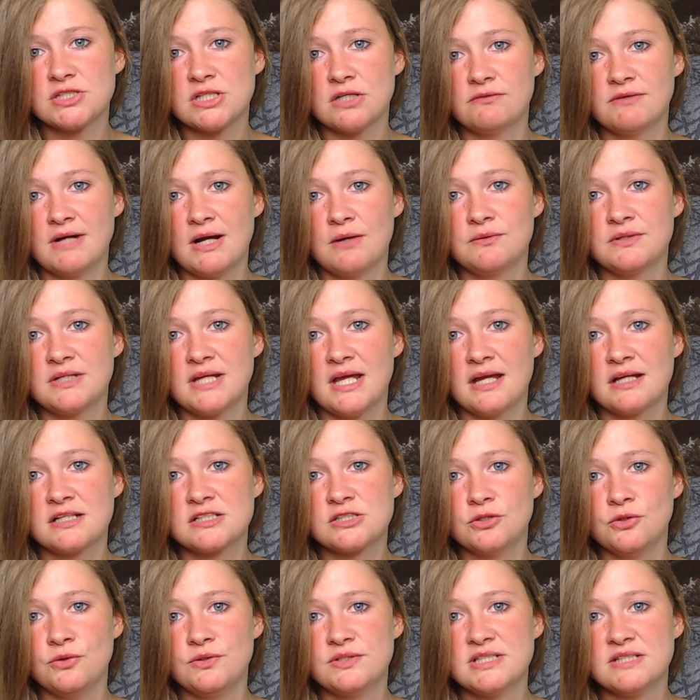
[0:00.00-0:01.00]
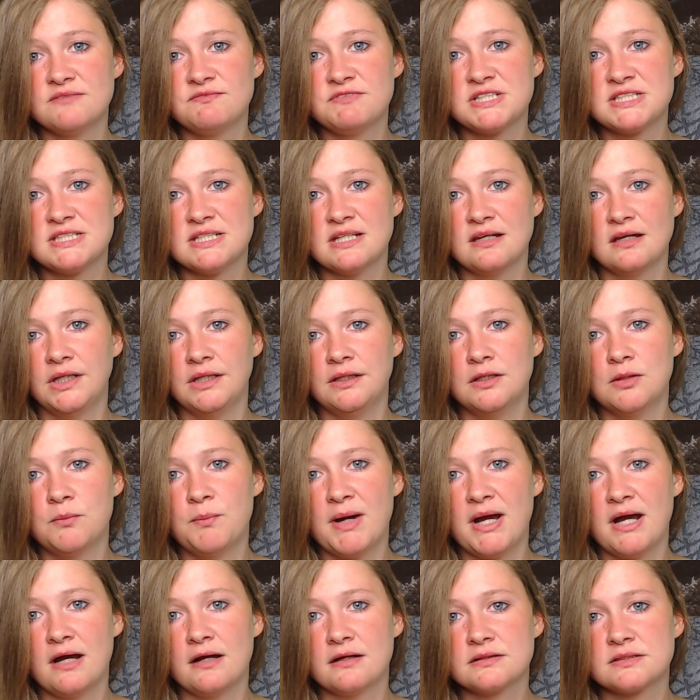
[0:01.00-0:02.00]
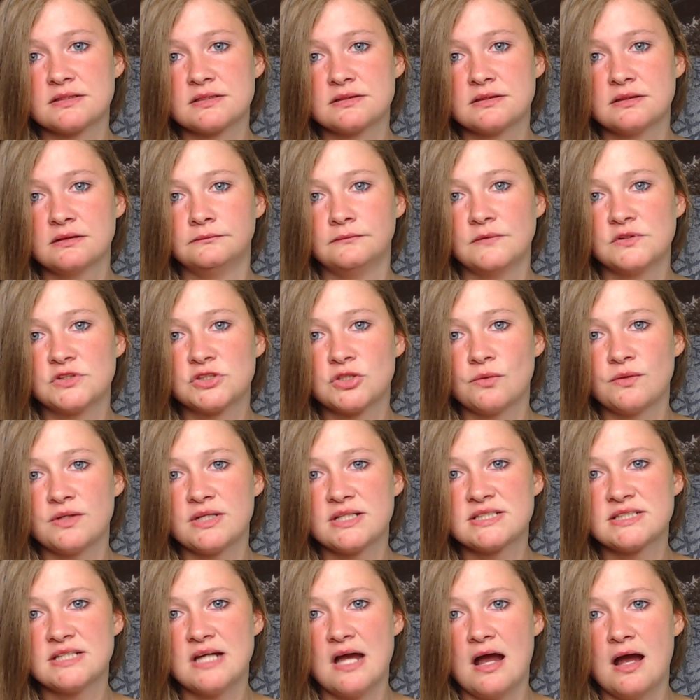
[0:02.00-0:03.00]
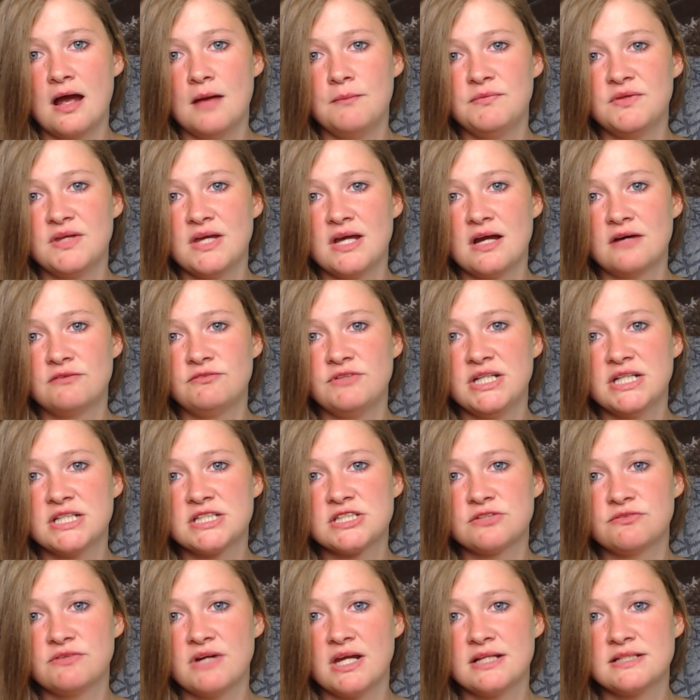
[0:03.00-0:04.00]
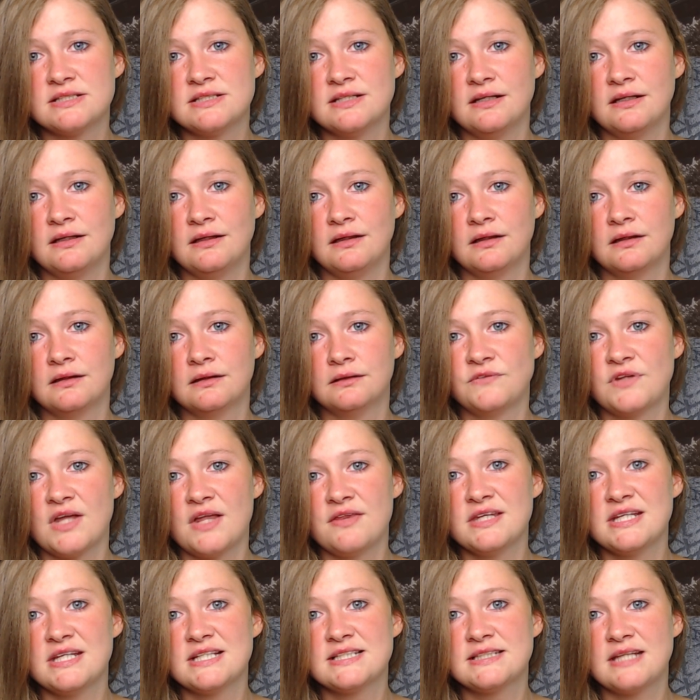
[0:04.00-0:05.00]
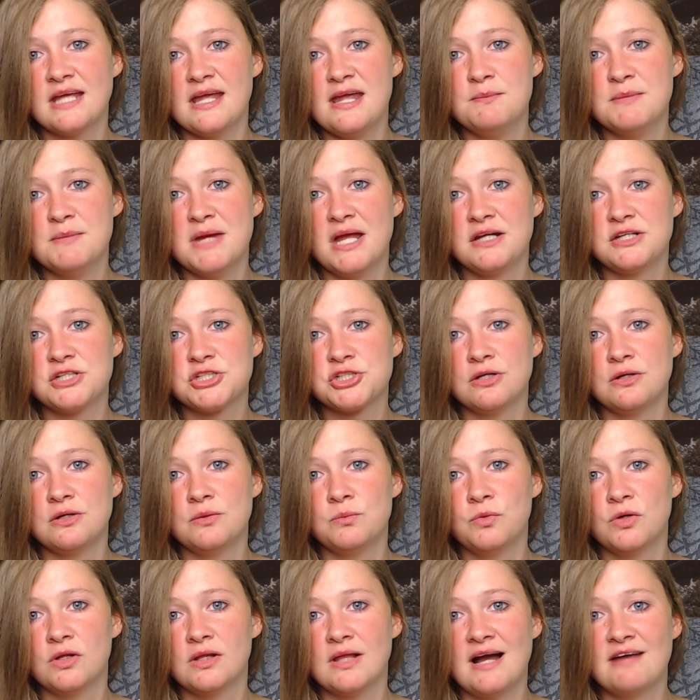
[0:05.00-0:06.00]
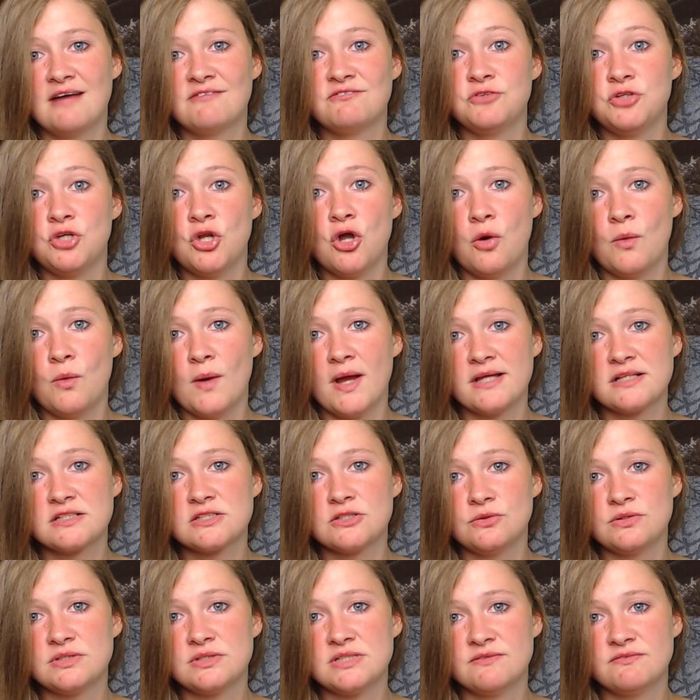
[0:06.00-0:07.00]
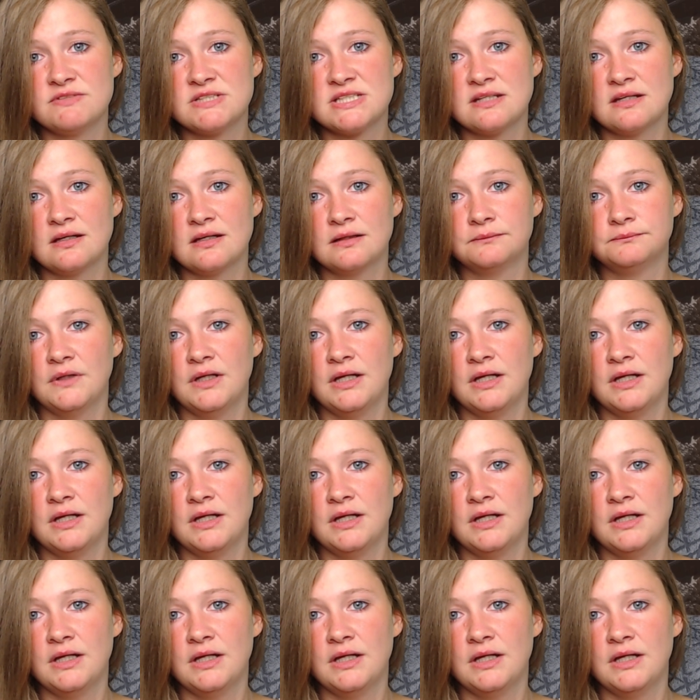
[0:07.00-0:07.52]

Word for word: around exclusivity in the past, so this time they are reiterating that this game engine will have no exclusivity.